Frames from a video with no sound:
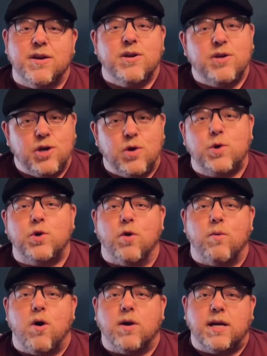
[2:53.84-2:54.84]
Use
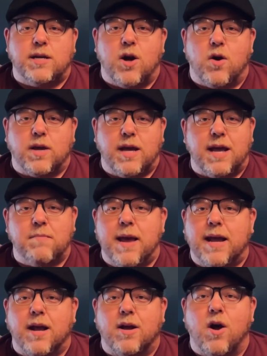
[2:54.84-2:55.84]
your walkie-talkie and
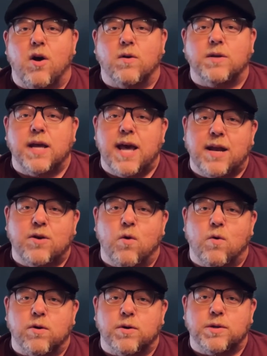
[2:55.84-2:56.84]
make a call to
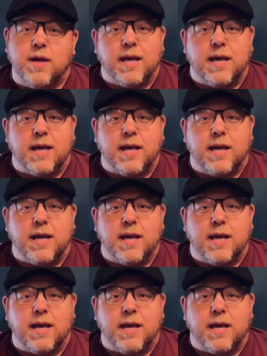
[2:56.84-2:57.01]
headquarters.